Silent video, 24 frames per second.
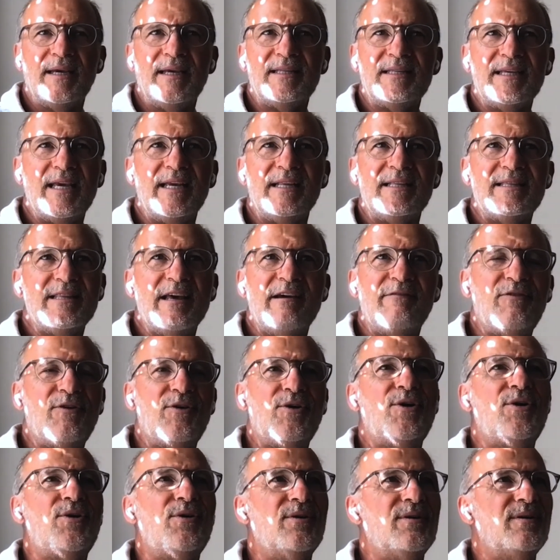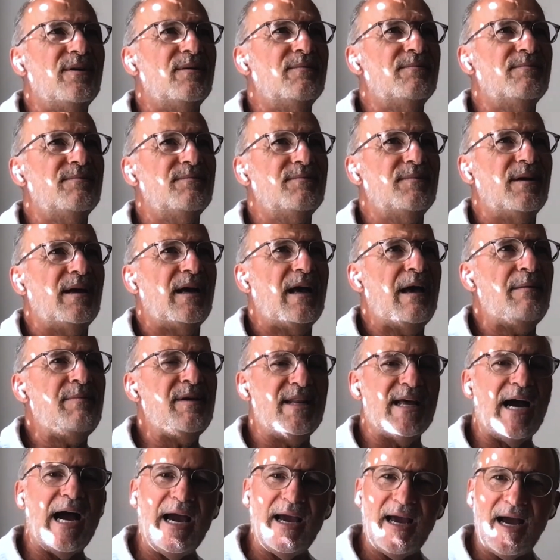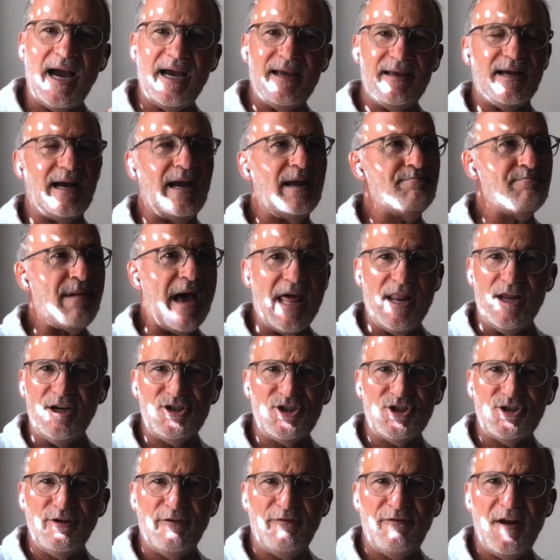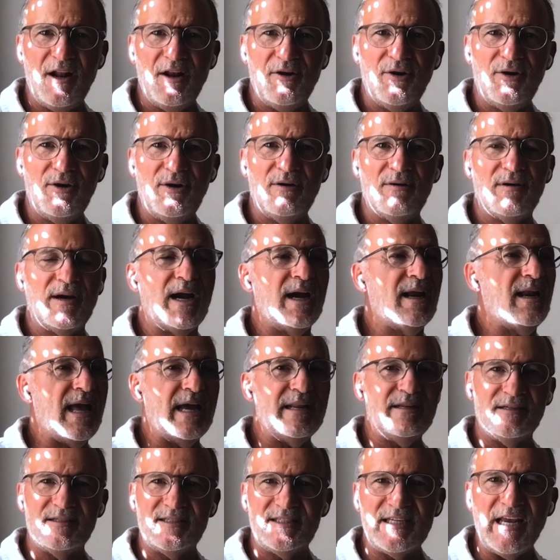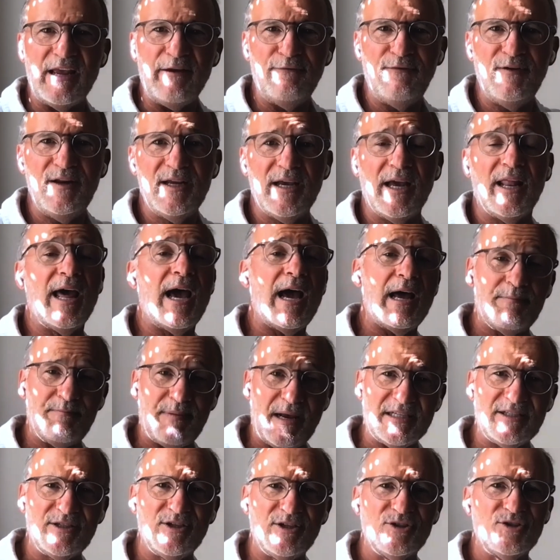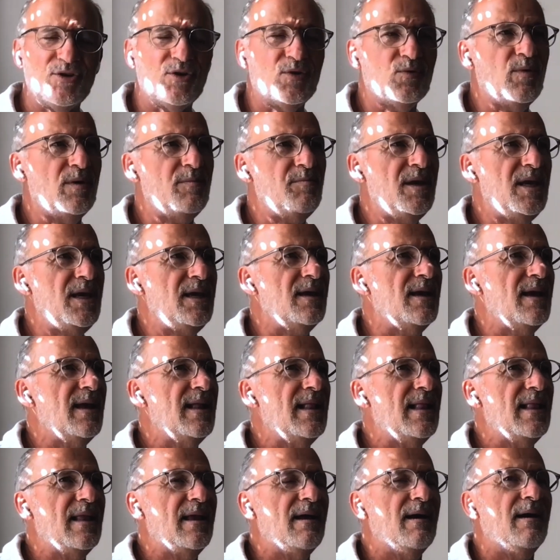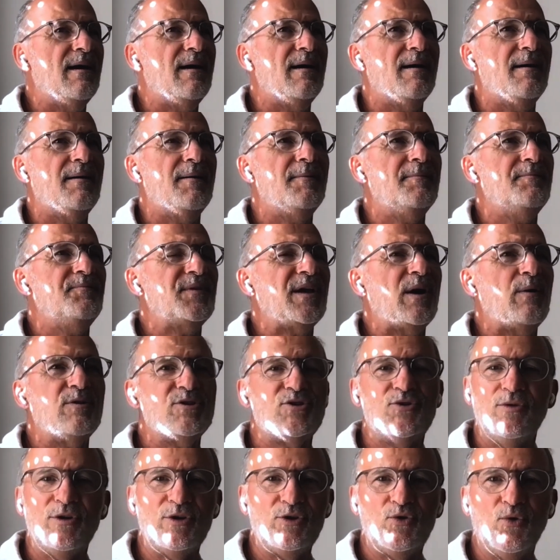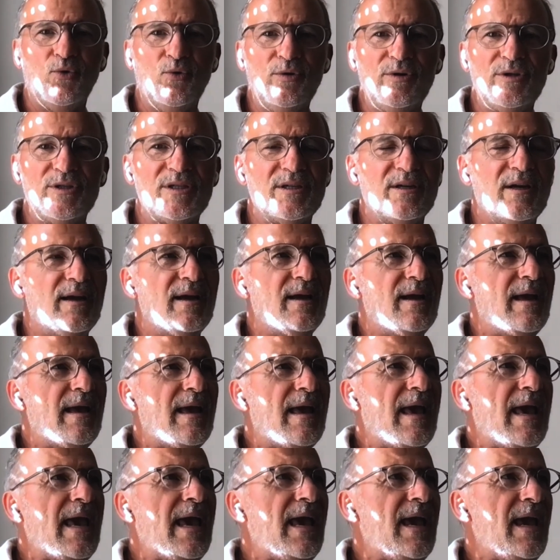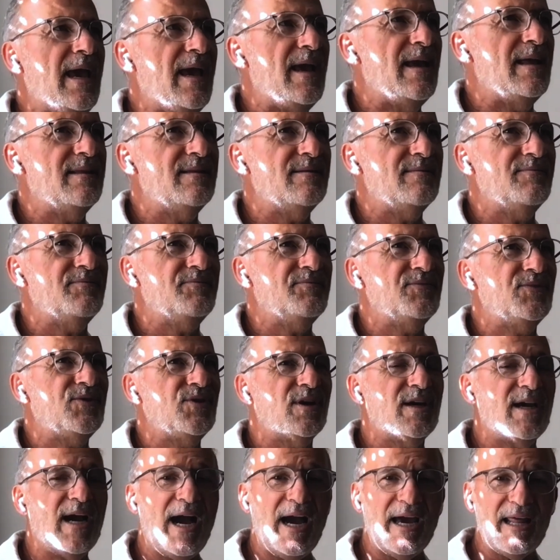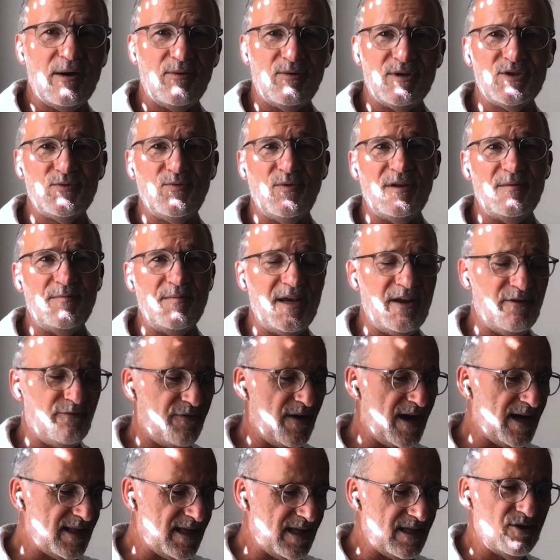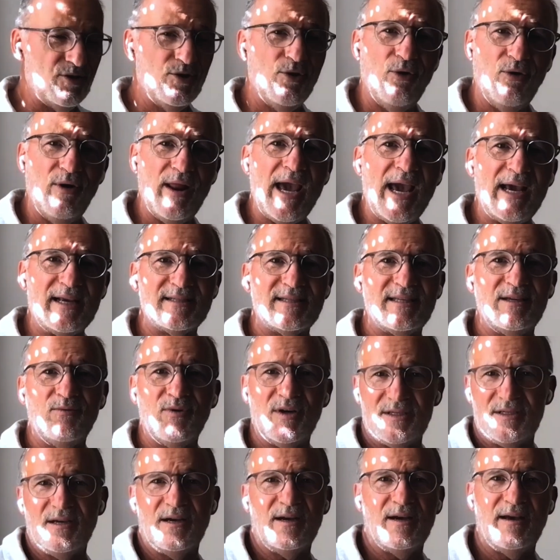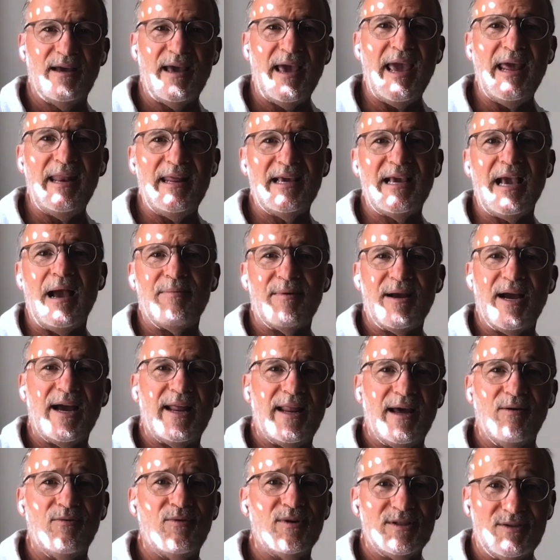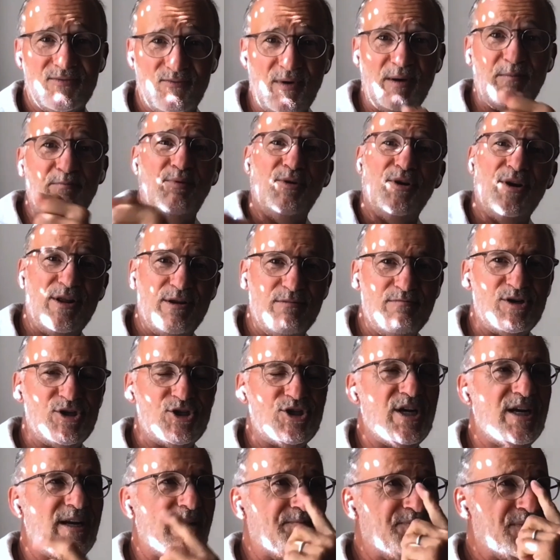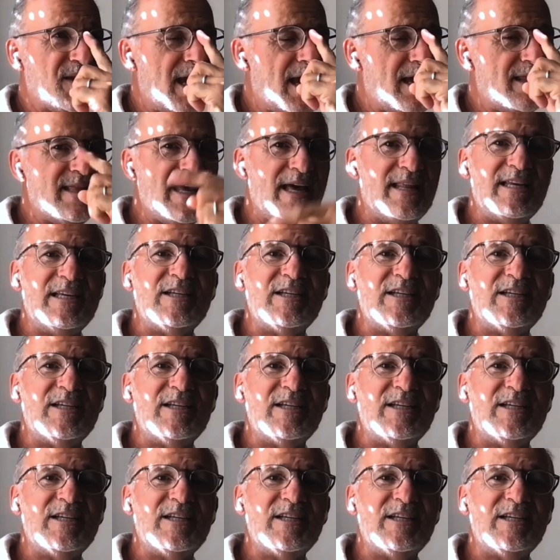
it, it never, I mean, I, I, I managed the failure. I landed safely and I had passenger with me. Um, I was doing tours and the guy that was with me, in fact, had no legs. He was a handicapped guy that was we put in the oh, machine. Oh, wow. And then